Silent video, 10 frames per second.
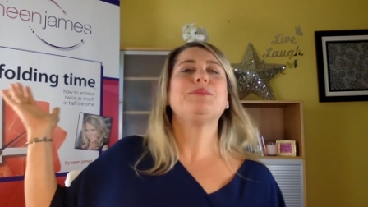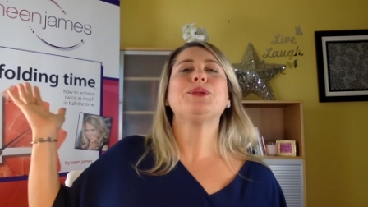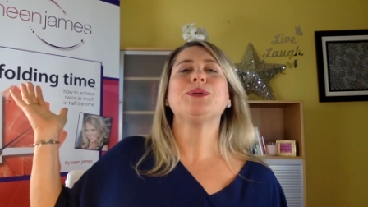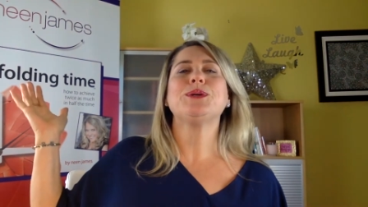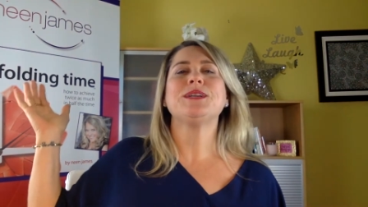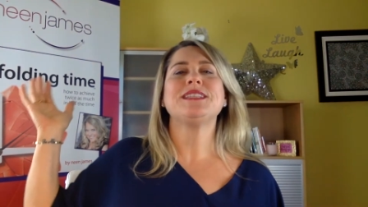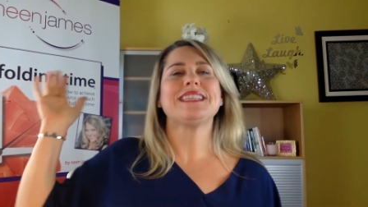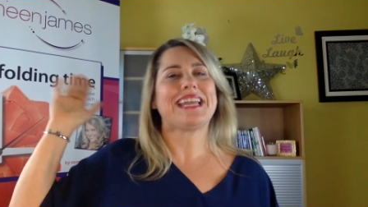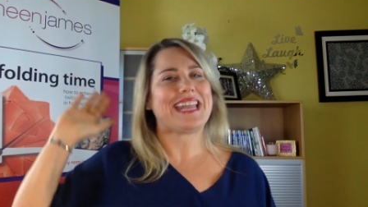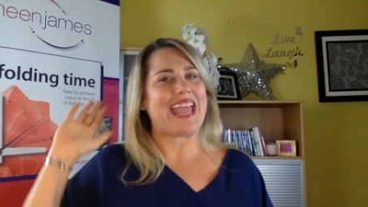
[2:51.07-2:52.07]
applause
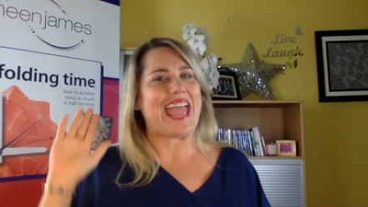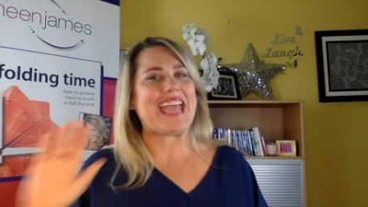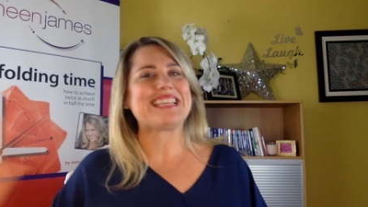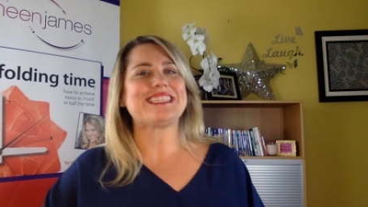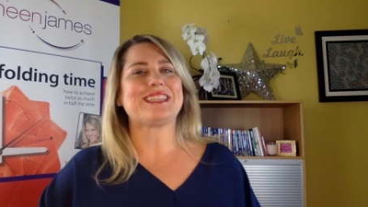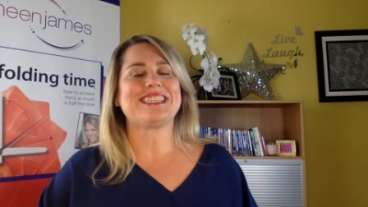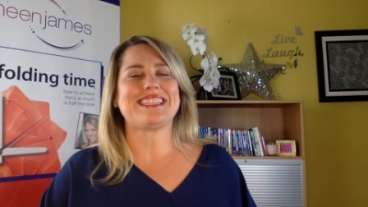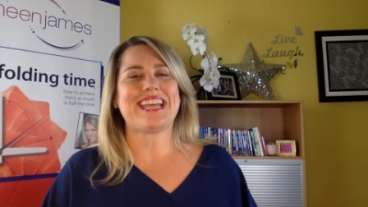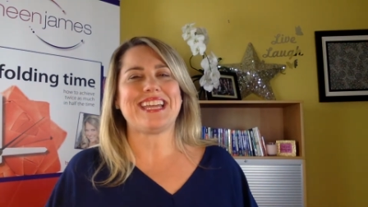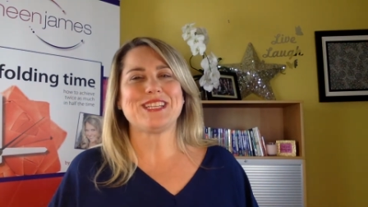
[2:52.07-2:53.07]
and exit the
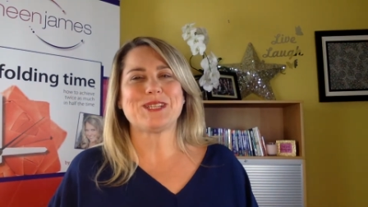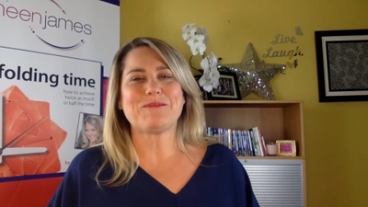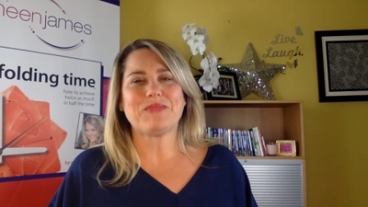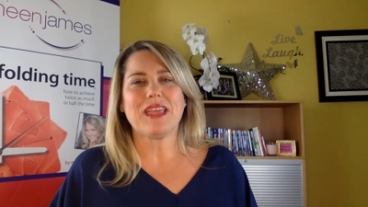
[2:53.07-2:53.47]
stage.